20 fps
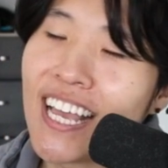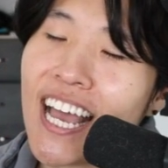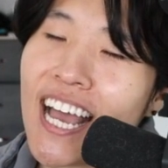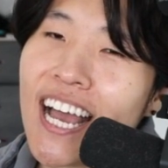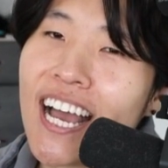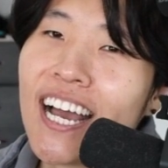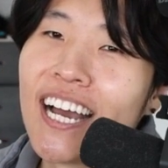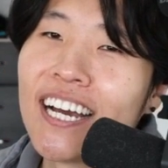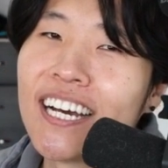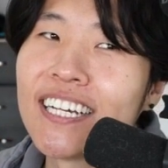
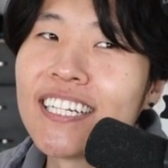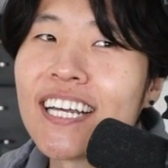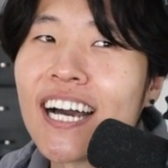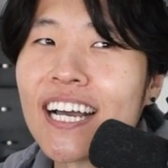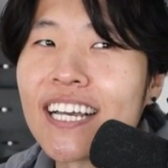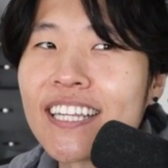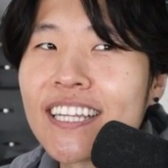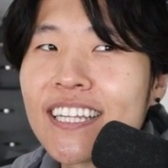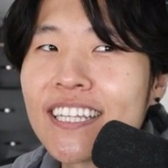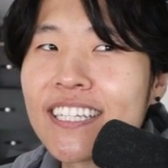And
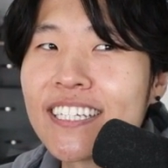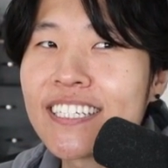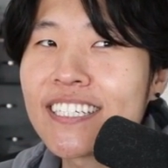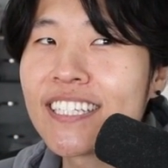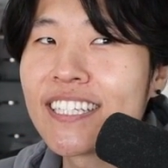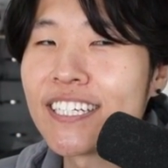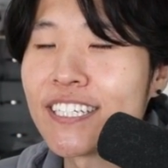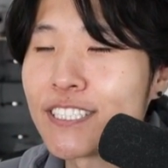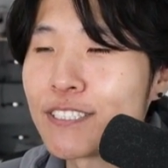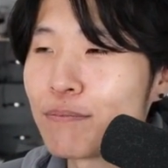I
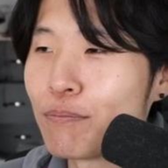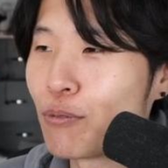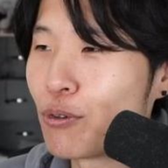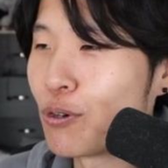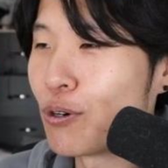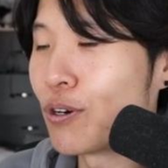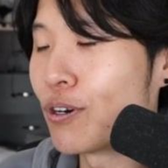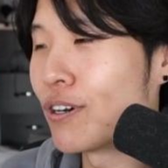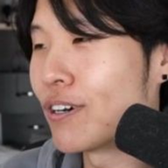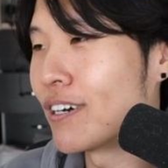think there's
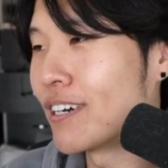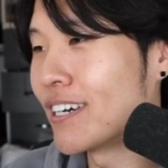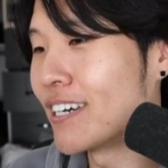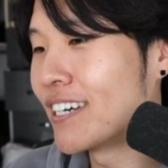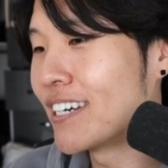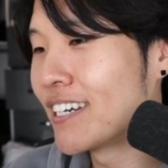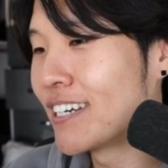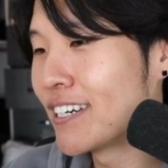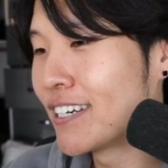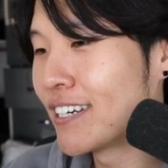more.